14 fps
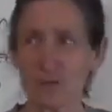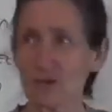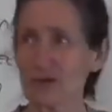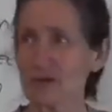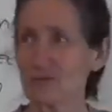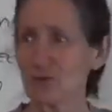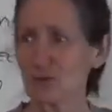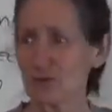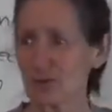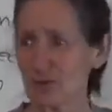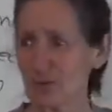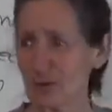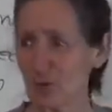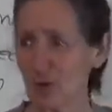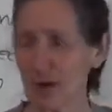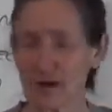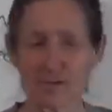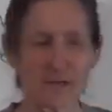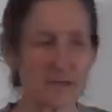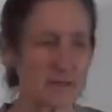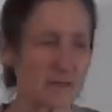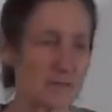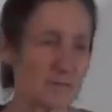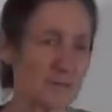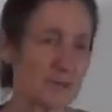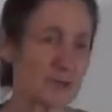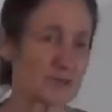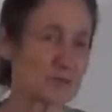William looked at me worried
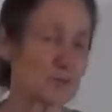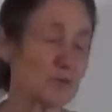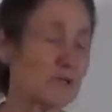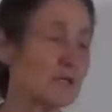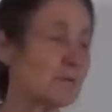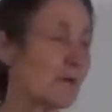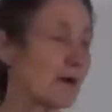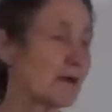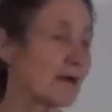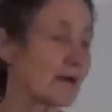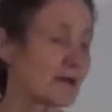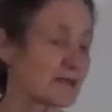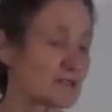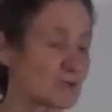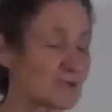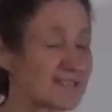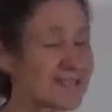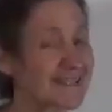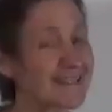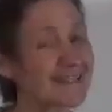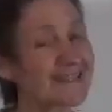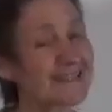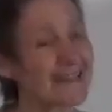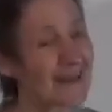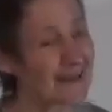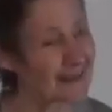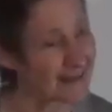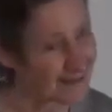because William, my youngest, was a little
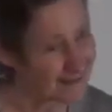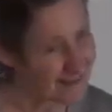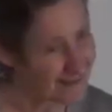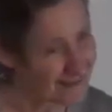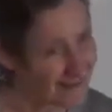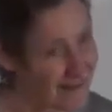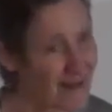delicate.